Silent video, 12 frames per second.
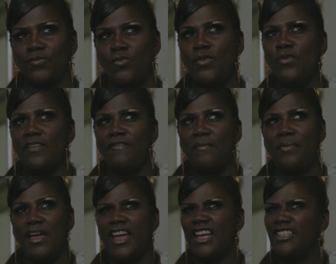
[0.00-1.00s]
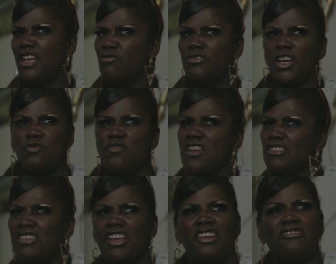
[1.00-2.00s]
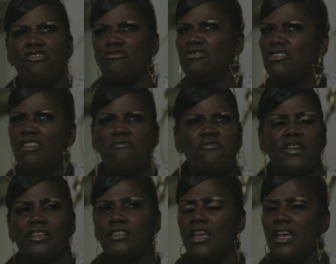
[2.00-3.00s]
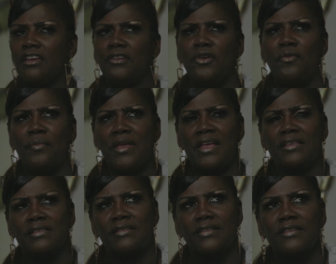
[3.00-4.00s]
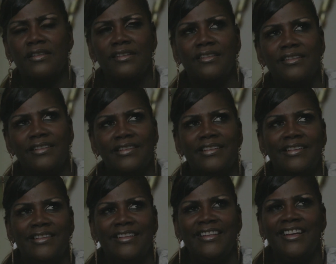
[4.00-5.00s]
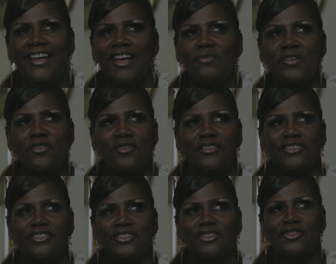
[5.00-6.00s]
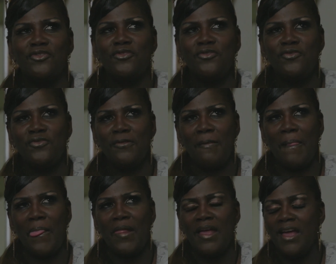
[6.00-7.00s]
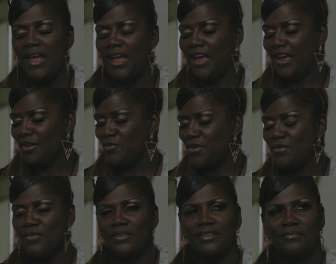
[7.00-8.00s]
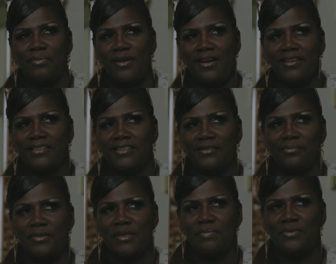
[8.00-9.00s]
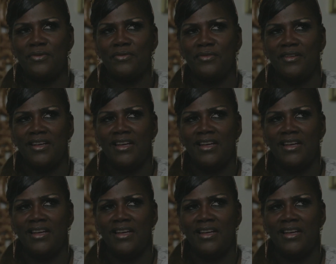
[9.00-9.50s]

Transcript: we went for bad. They was like, we ain't taking no stuff. We ain't taking no mess. We going to the school and we would punk the people